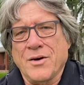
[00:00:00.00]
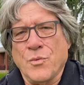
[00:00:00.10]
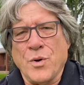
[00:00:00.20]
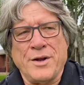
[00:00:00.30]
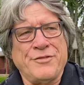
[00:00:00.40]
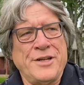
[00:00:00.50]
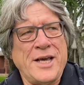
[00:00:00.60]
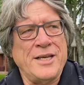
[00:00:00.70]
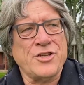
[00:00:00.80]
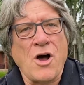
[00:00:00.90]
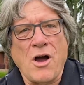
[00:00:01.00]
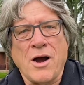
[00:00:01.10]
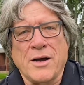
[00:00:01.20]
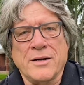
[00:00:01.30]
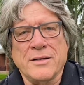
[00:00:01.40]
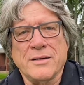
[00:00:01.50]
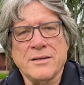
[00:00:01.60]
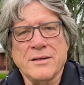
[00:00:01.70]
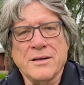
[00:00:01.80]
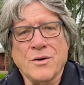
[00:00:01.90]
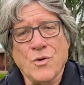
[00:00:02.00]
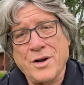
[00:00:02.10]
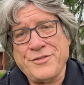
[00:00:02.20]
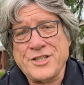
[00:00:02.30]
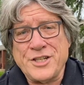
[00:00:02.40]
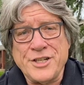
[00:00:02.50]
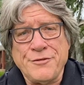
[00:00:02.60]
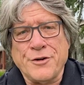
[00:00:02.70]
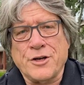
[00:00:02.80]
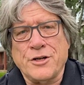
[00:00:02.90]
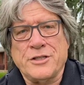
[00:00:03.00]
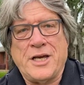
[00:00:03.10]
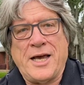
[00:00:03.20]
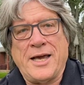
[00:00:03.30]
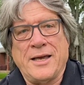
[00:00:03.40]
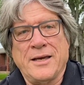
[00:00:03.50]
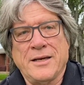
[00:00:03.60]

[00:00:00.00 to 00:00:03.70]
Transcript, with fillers: What if the day's hard? What if it's a difficult day?